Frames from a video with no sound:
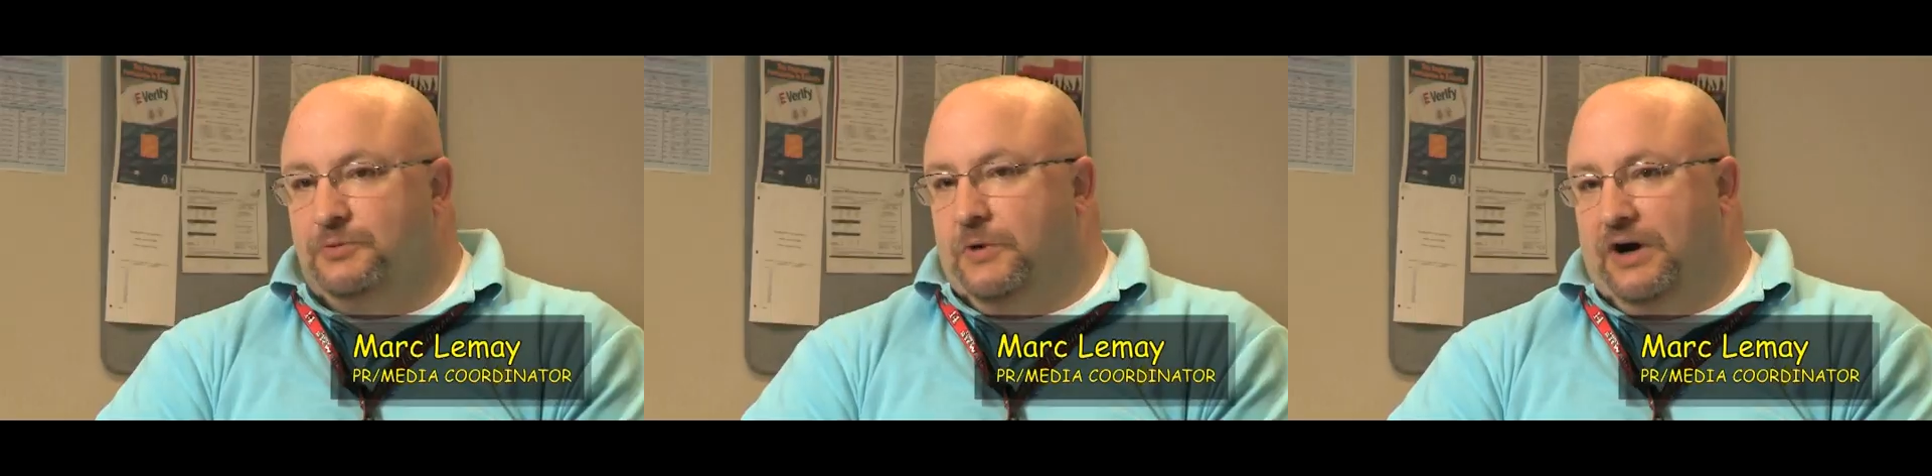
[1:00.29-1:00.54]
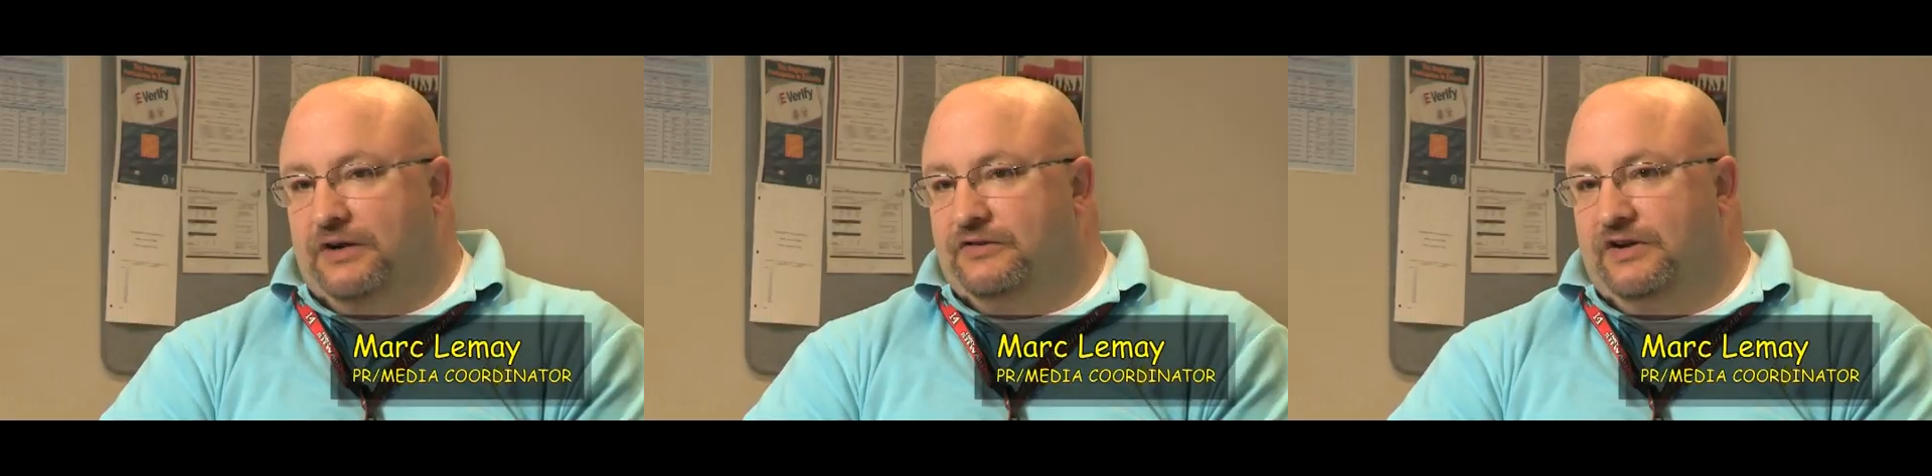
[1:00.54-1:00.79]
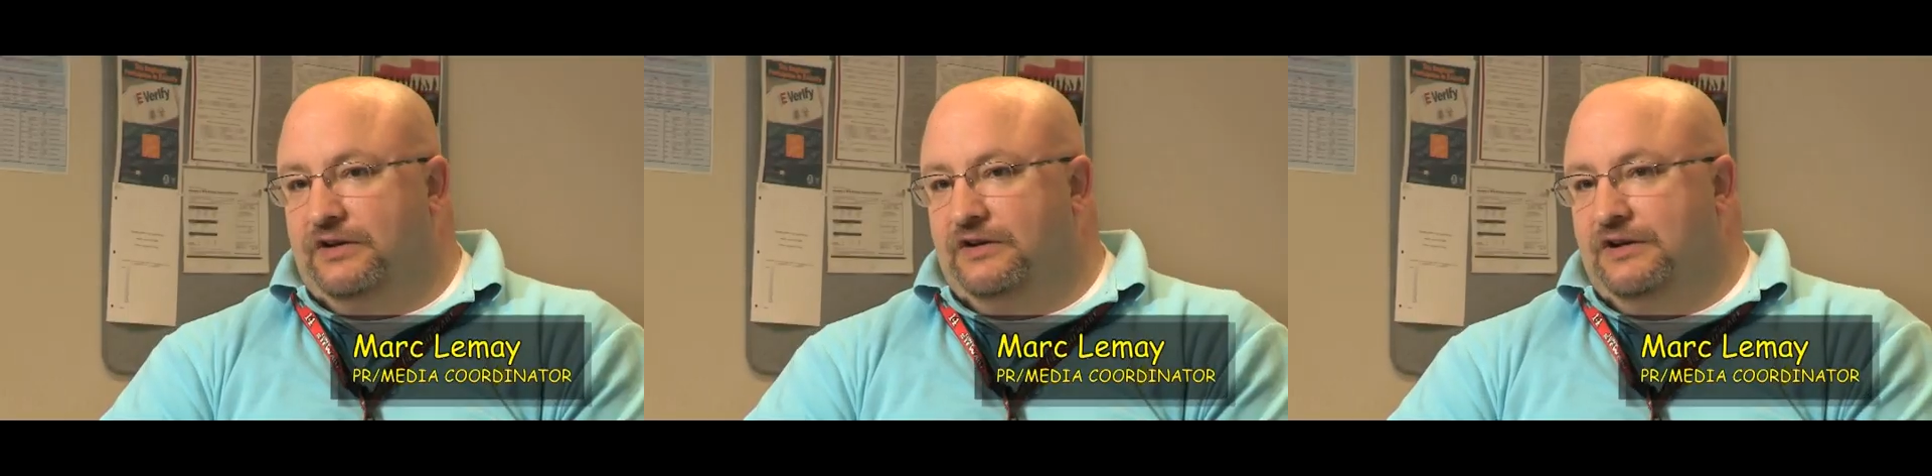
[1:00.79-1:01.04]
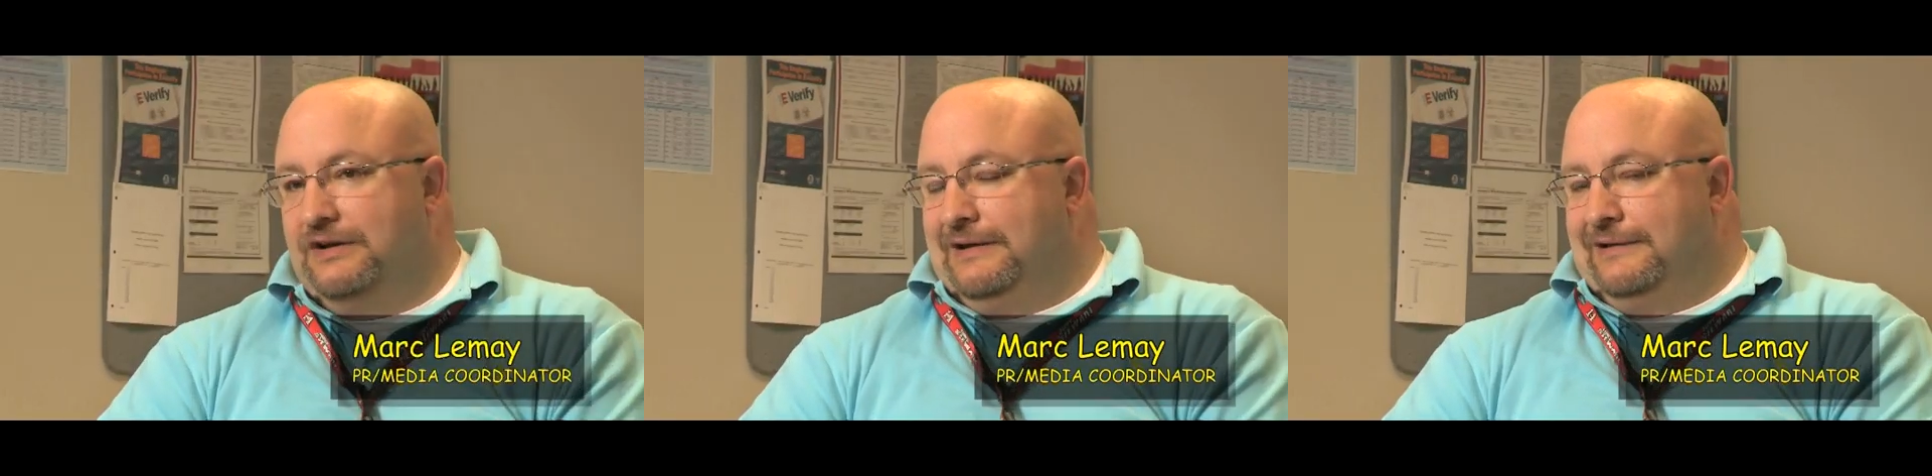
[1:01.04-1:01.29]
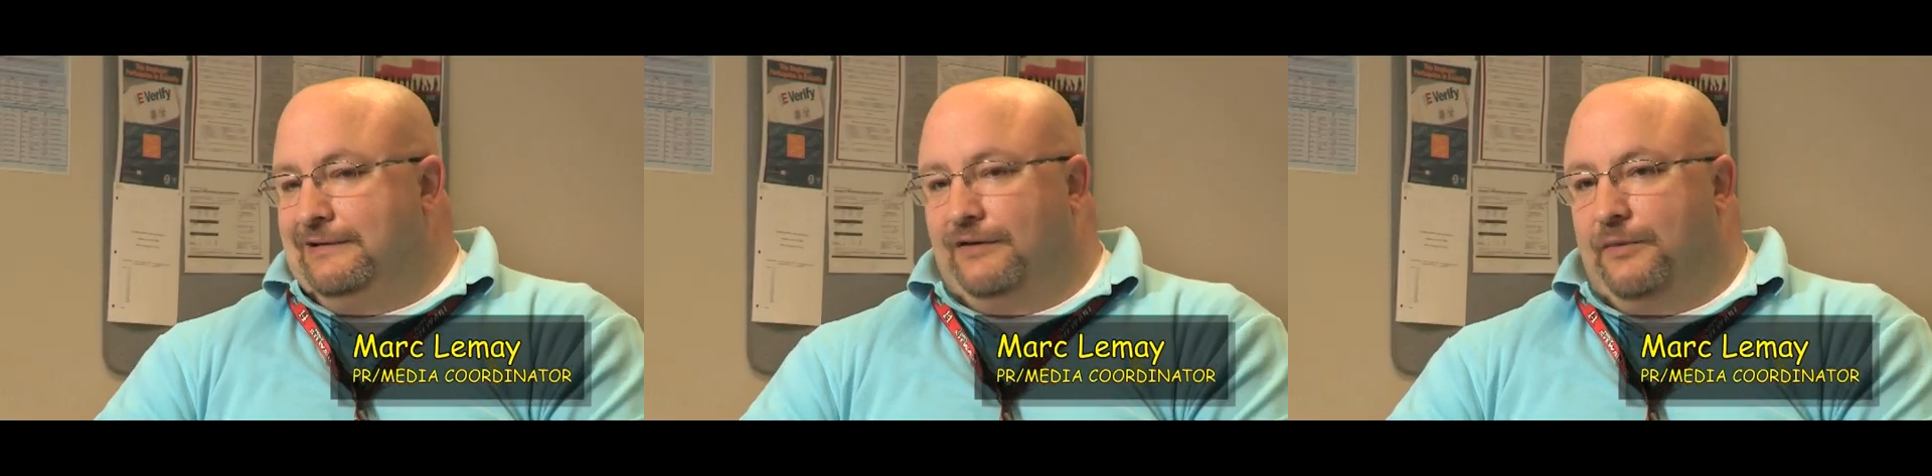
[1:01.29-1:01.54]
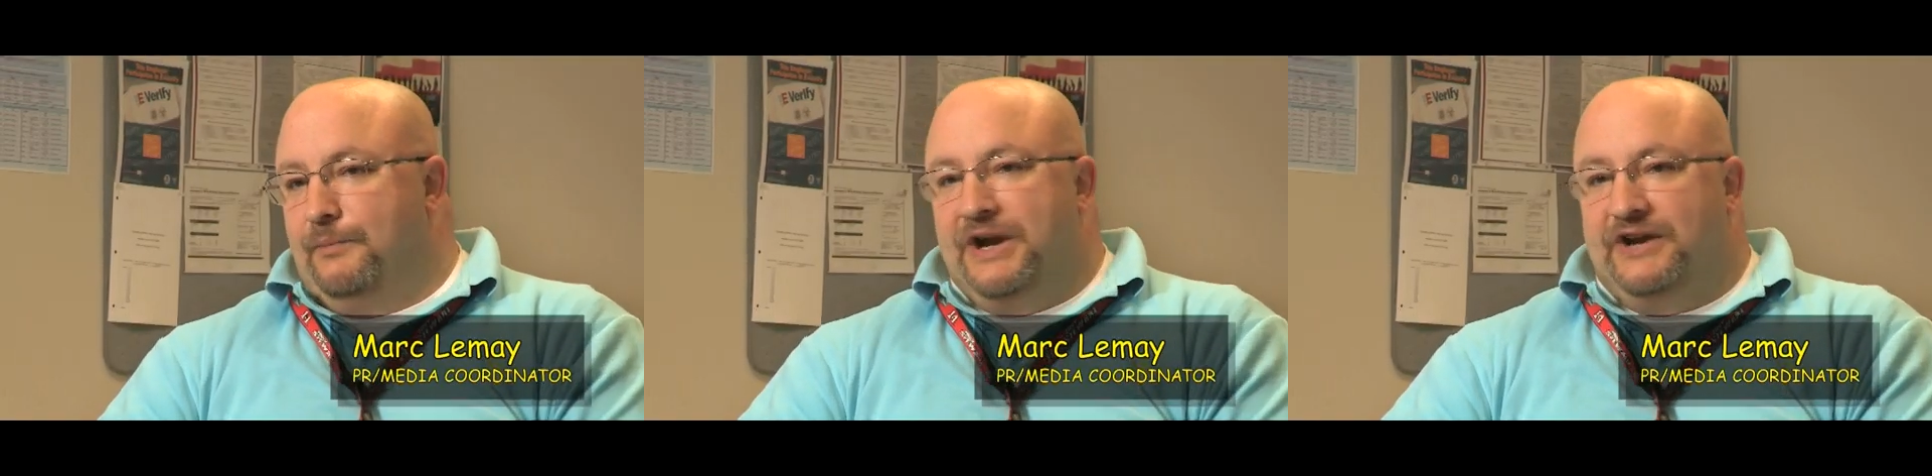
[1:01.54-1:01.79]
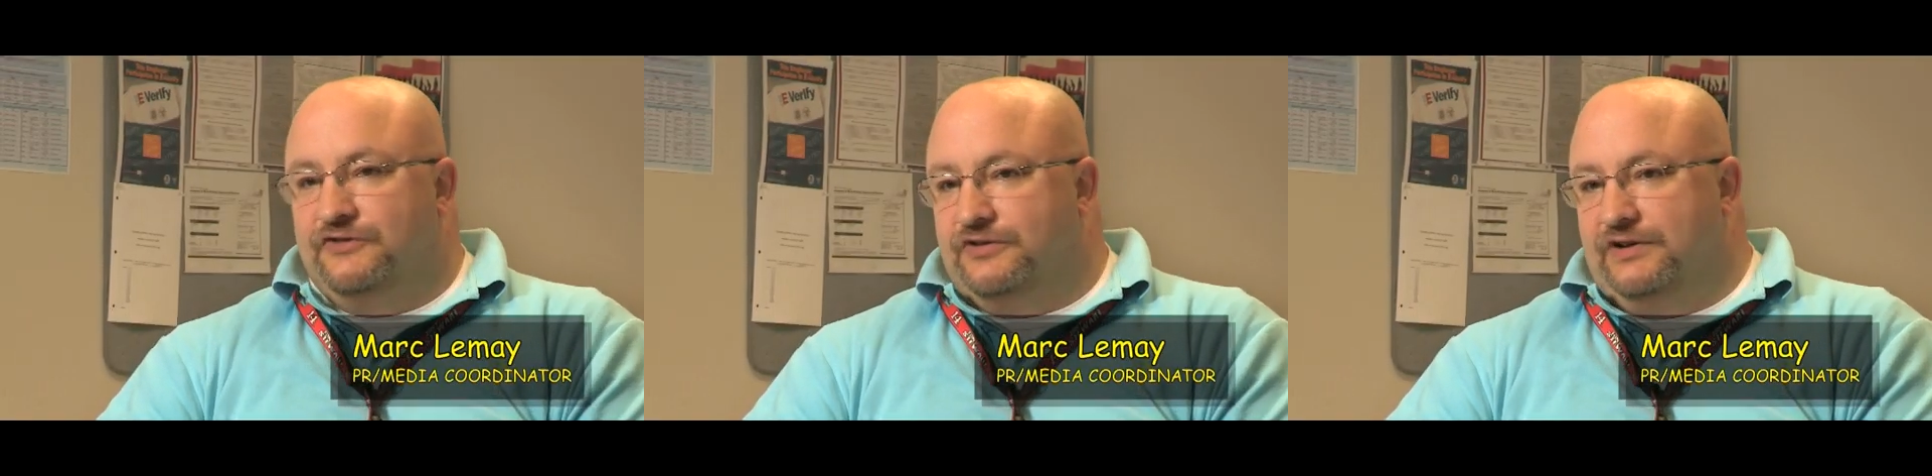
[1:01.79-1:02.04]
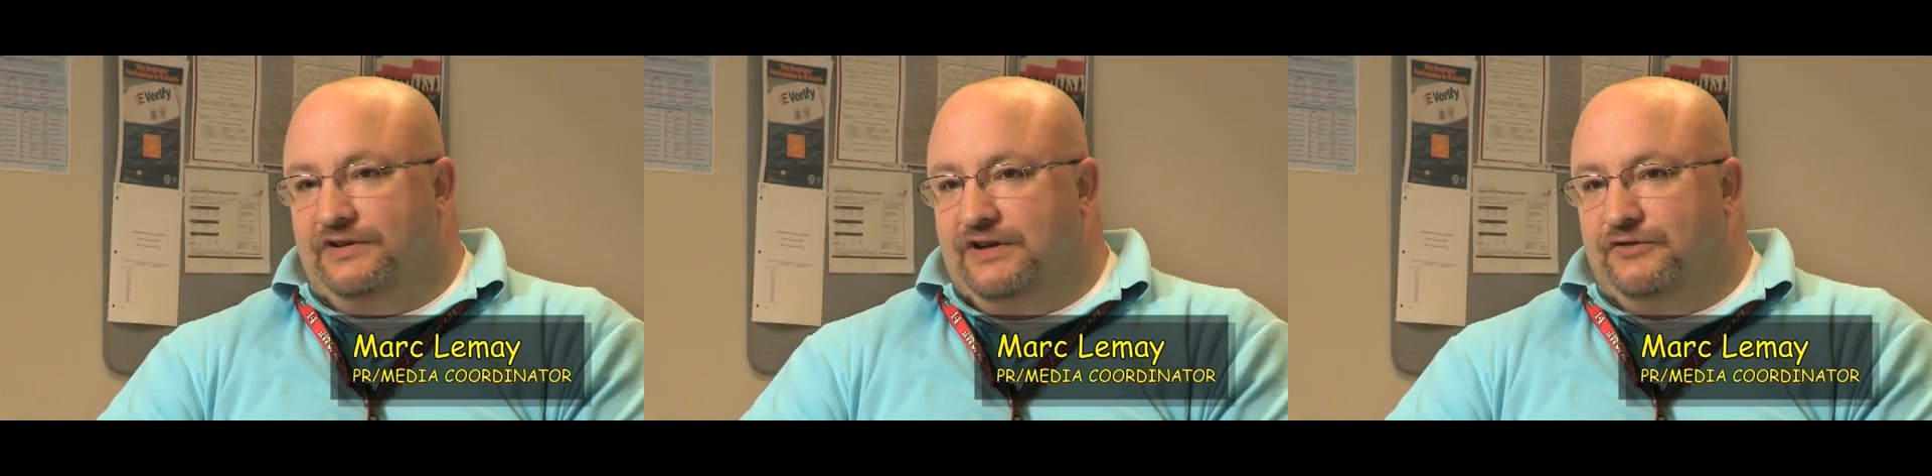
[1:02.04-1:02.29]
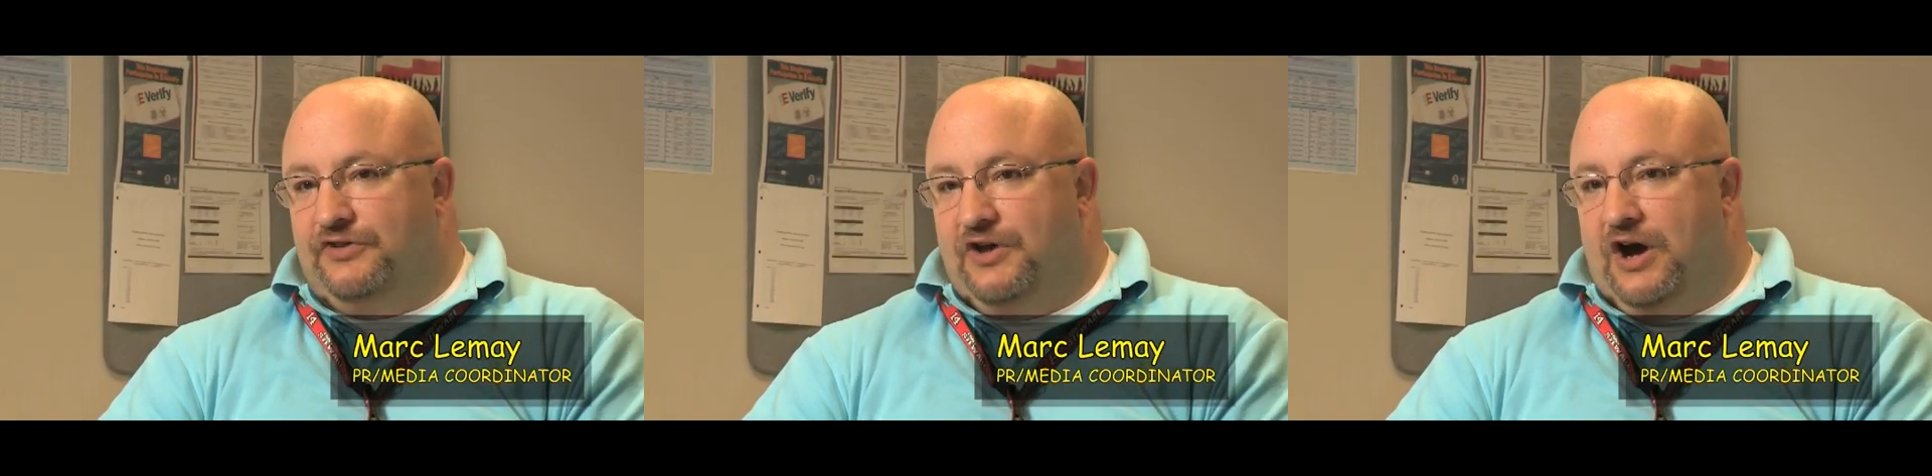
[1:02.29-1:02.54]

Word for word: walks in till the minute she leaves the